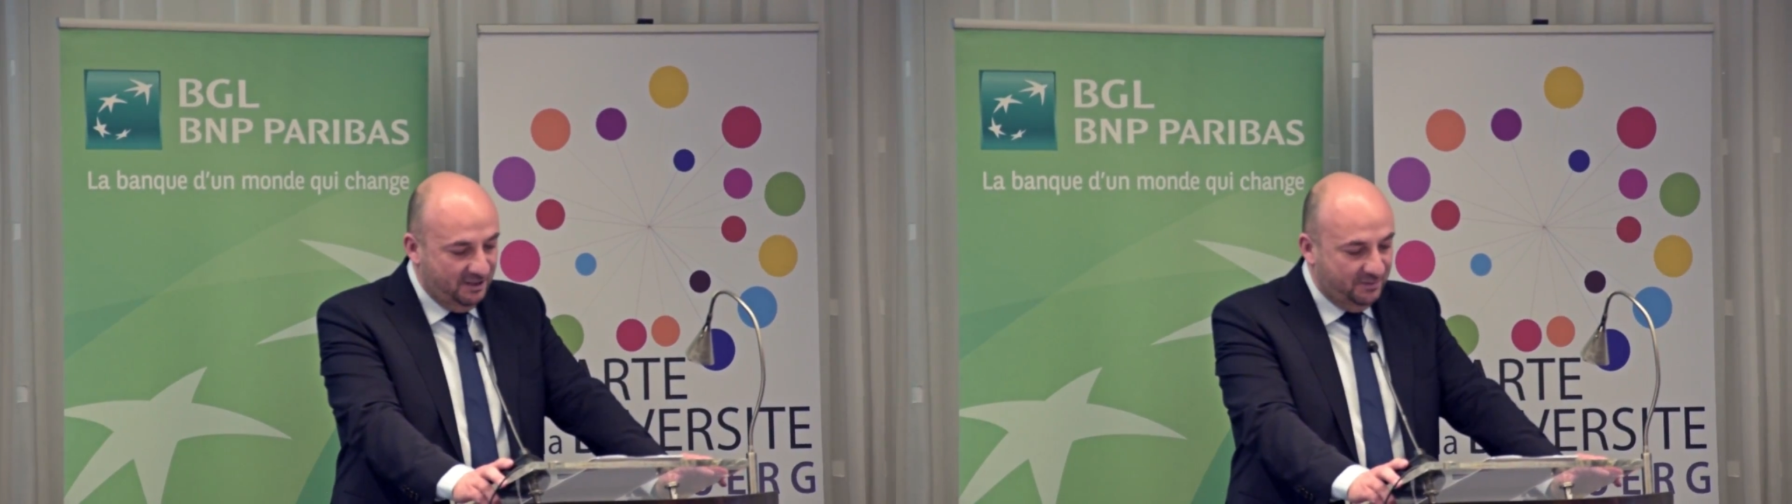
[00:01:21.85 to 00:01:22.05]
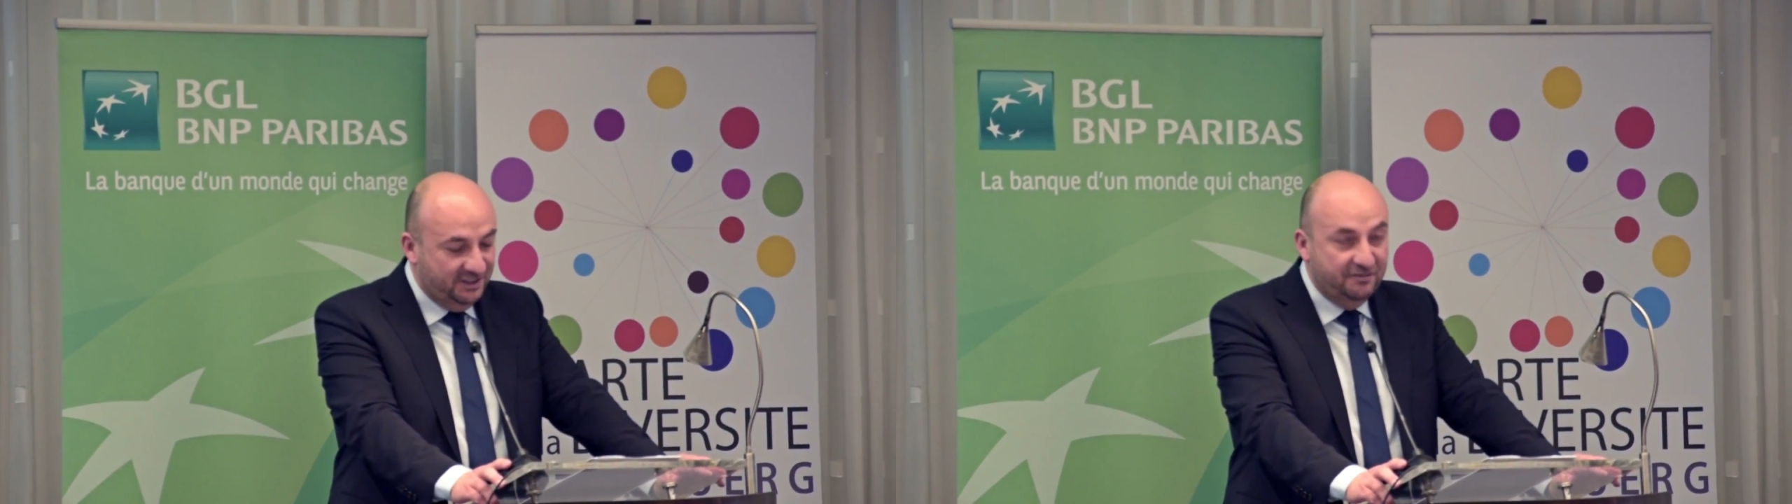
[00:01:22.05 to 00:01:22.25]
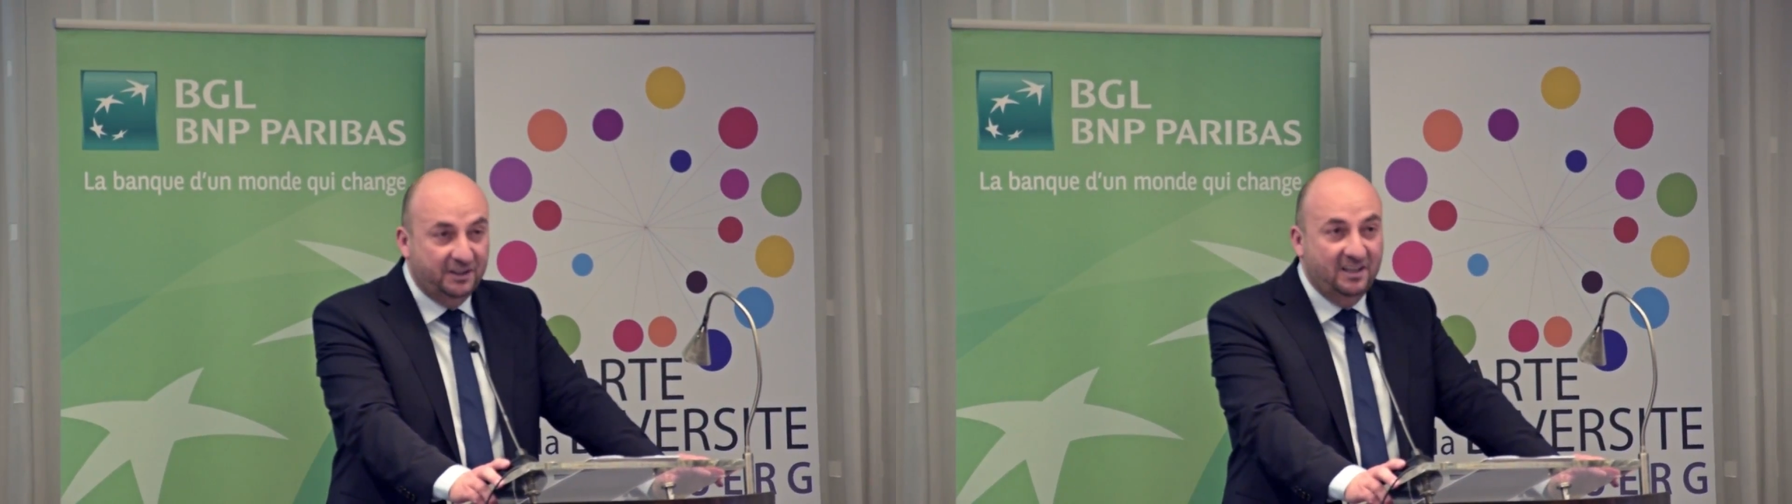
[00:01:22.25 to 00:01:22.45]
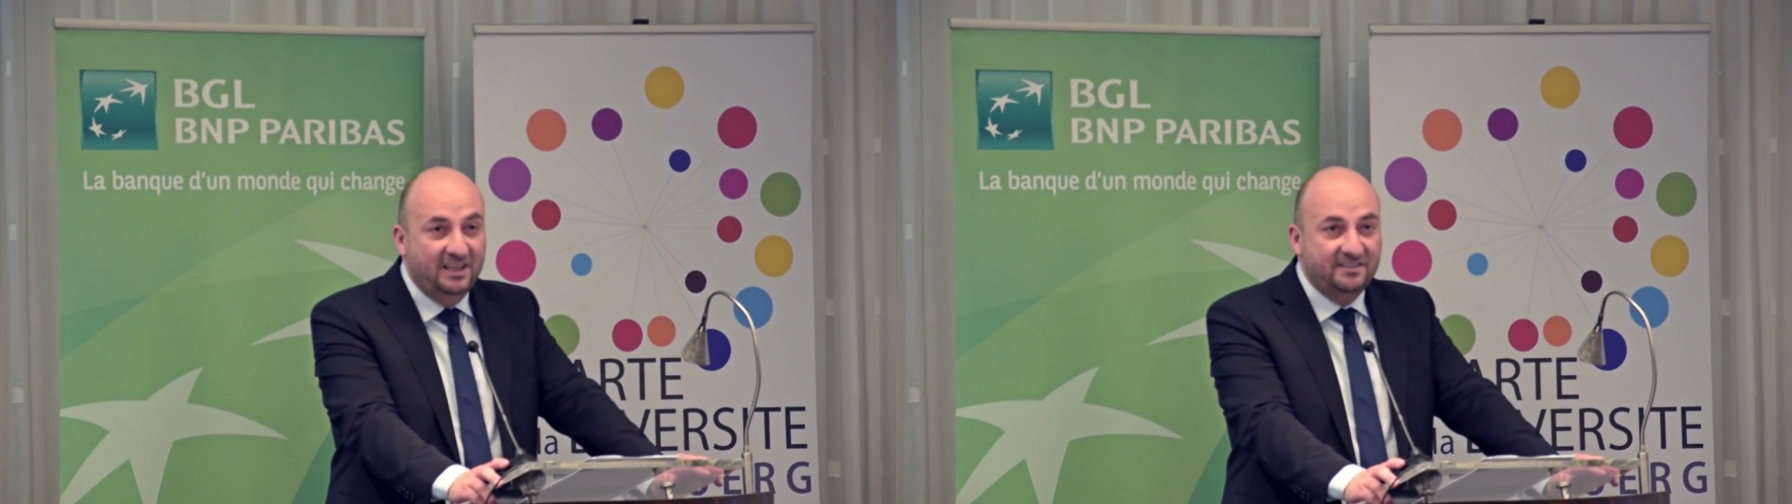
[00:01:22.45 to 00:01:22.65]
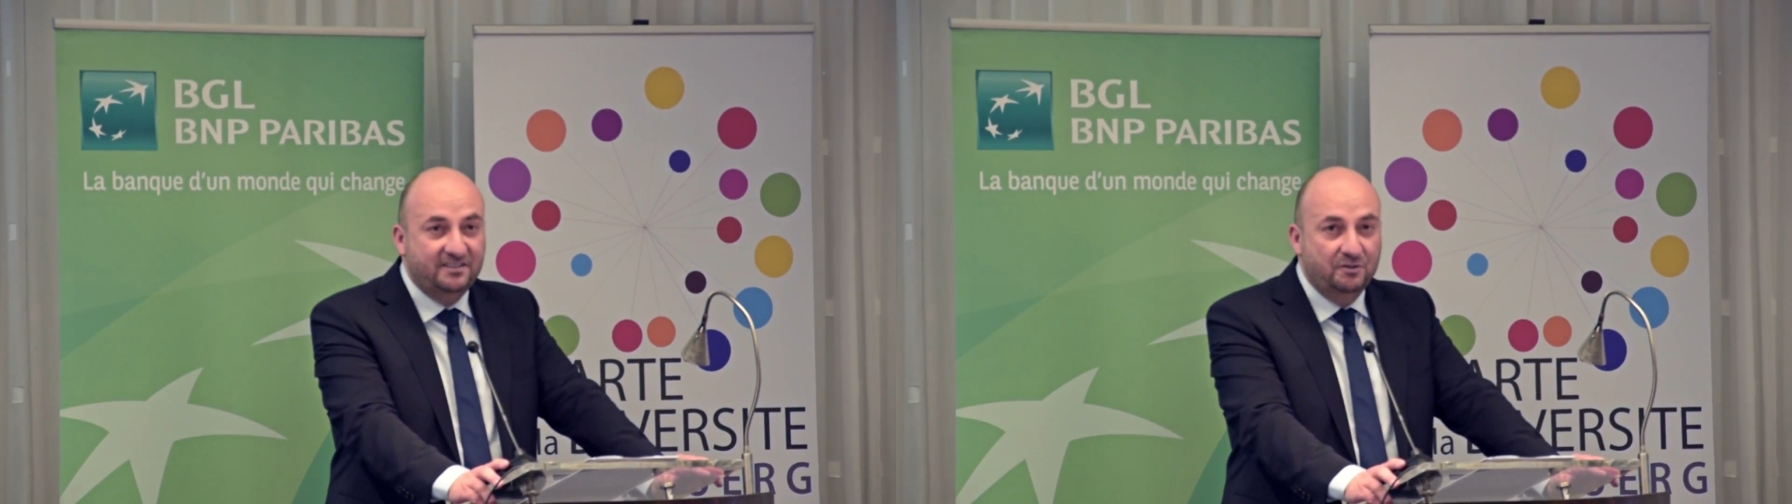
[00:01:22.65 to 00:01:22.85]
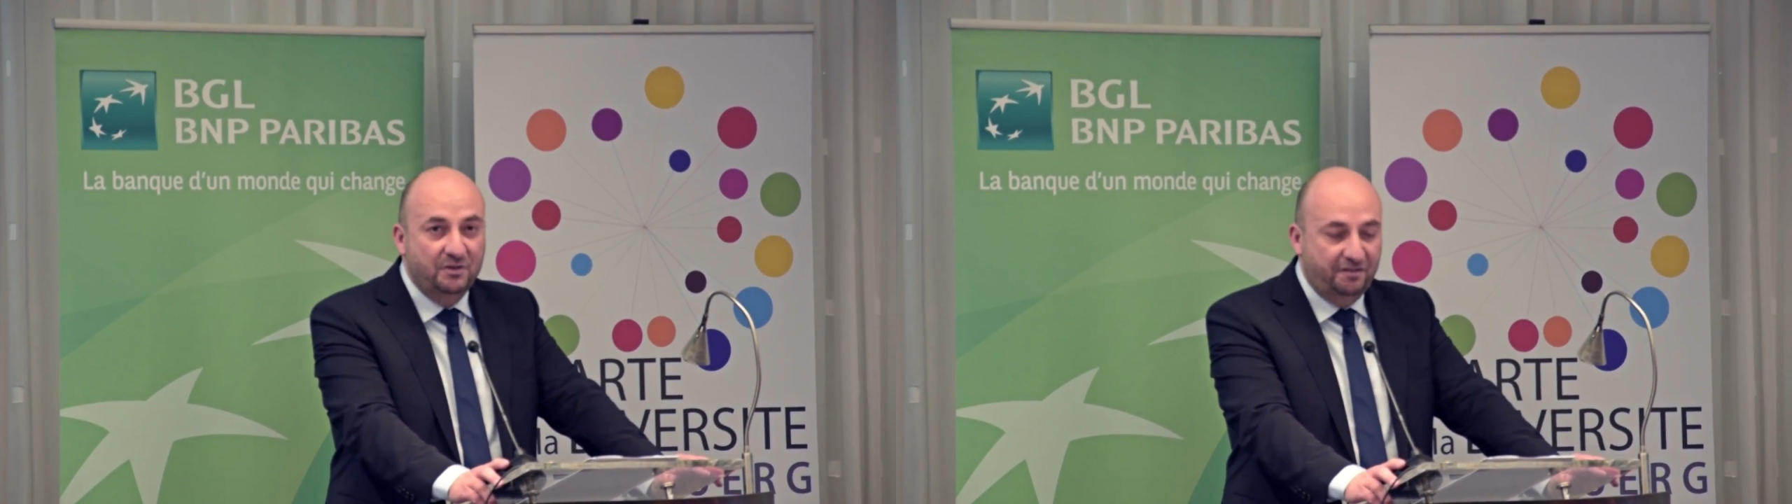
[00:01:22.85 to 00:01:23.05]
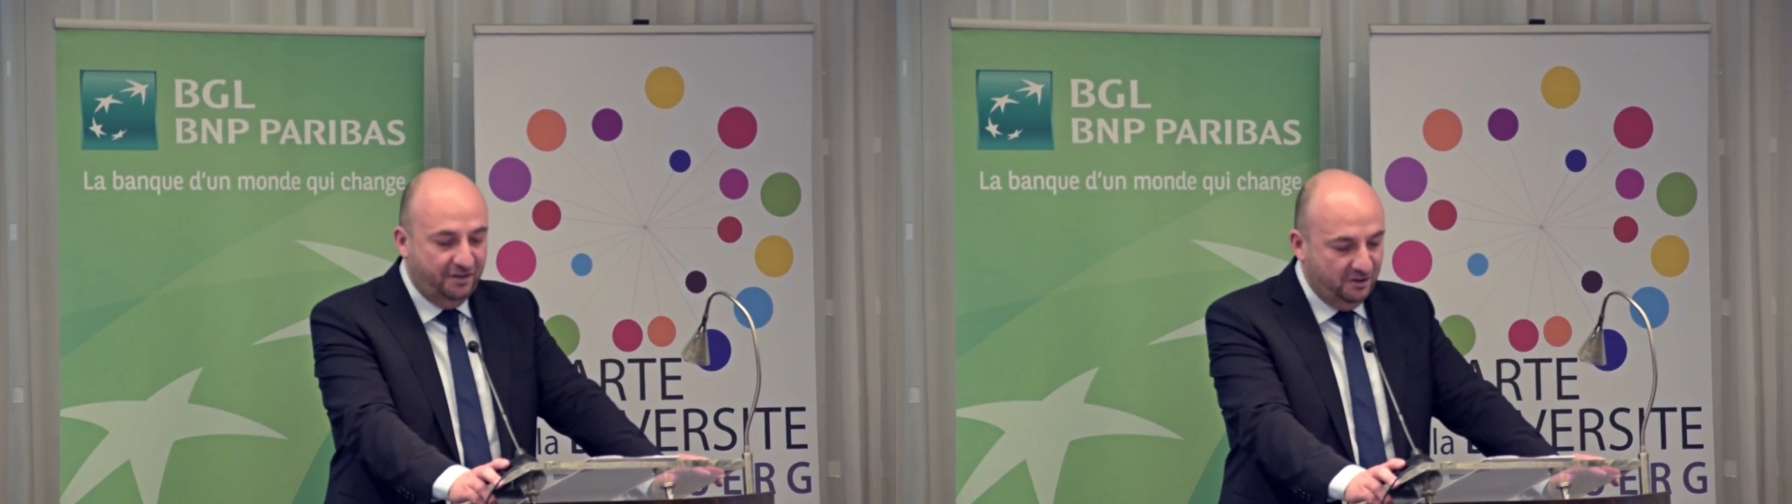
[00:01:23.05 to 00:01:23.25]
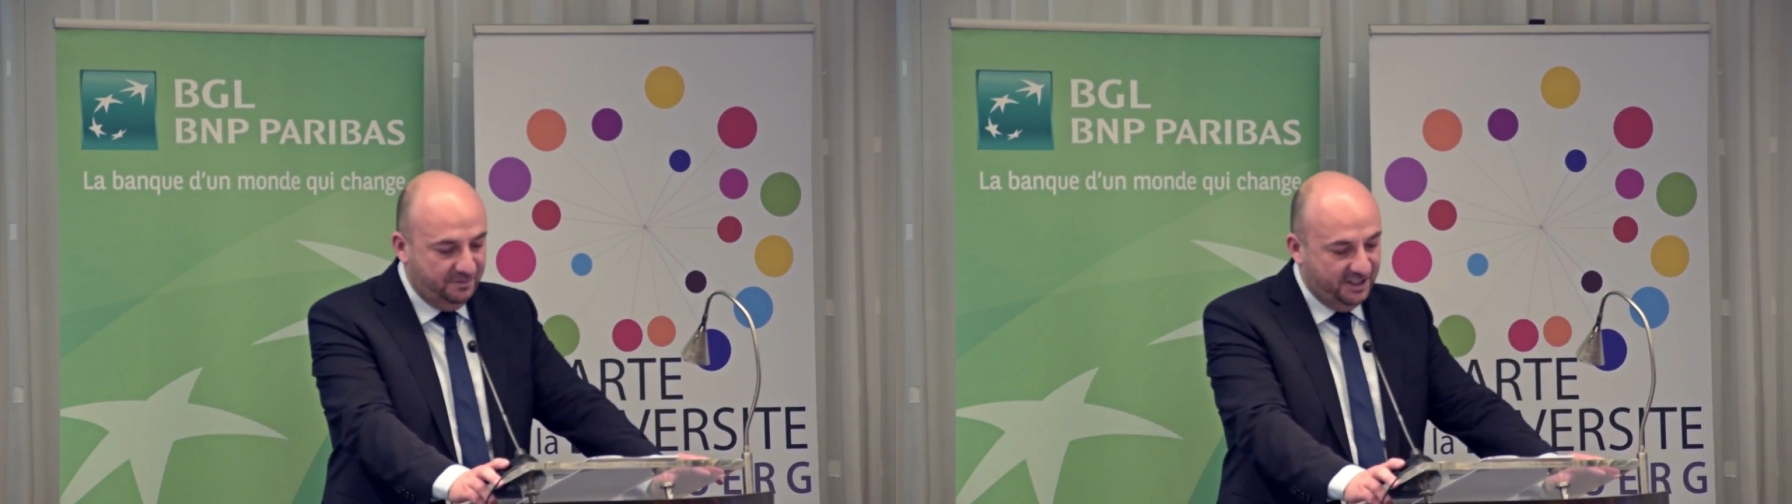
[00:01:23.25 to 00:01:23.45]
But nevertheless,
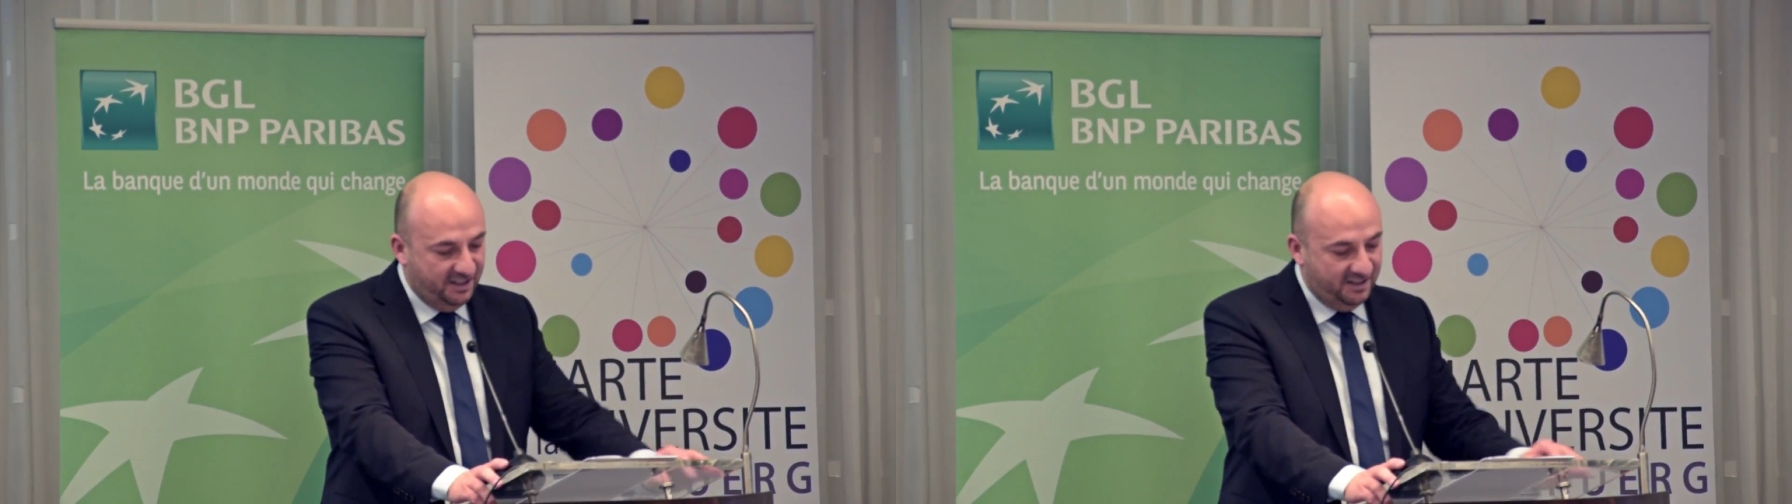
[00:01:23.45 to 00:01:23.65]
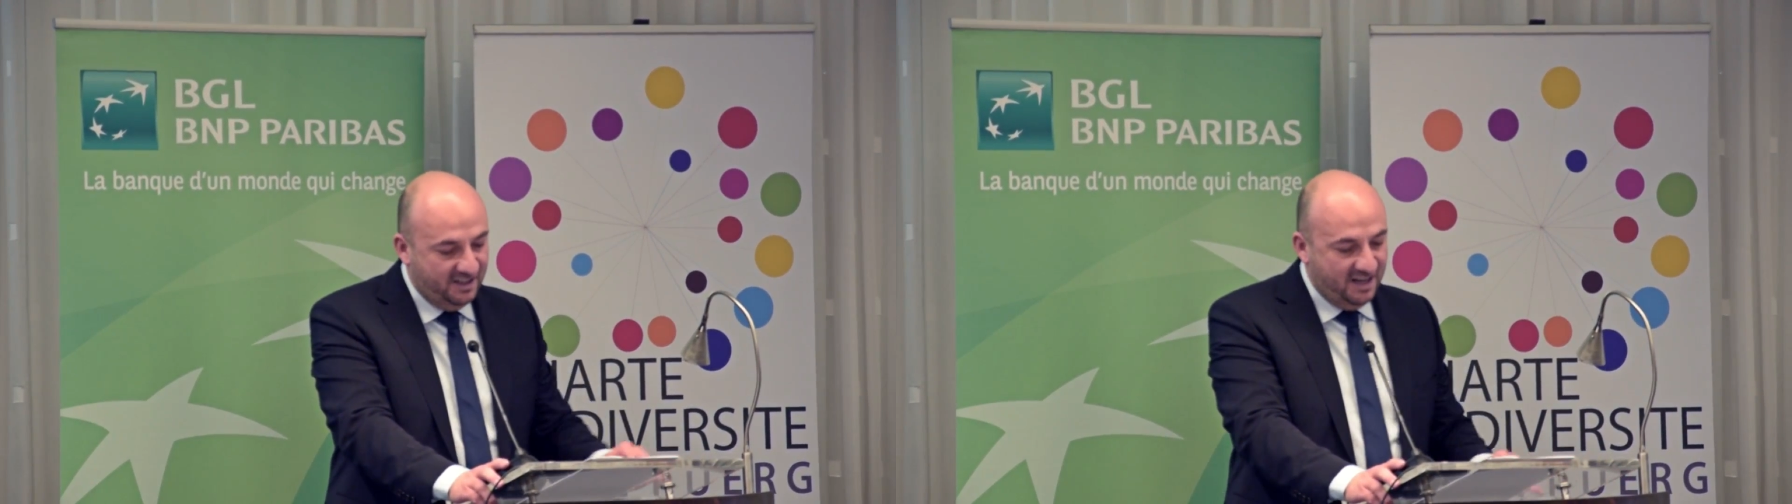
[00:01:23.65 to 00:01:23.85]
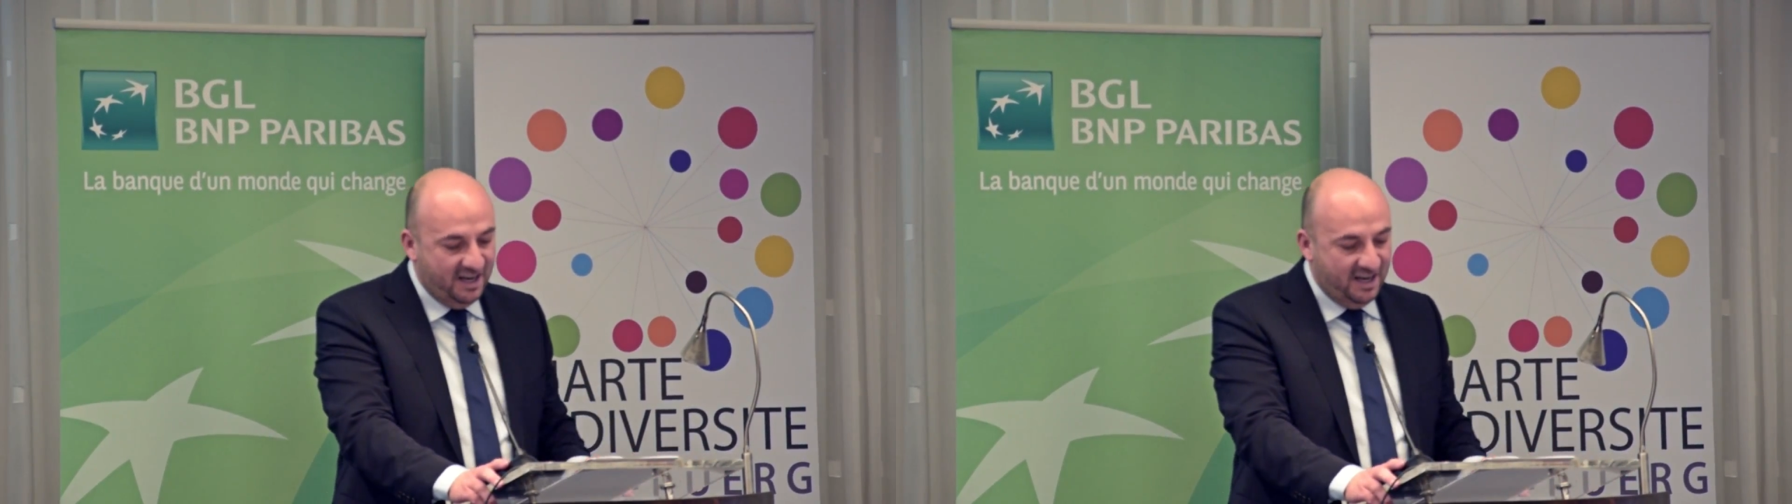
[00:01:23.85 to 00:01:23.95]
homophobia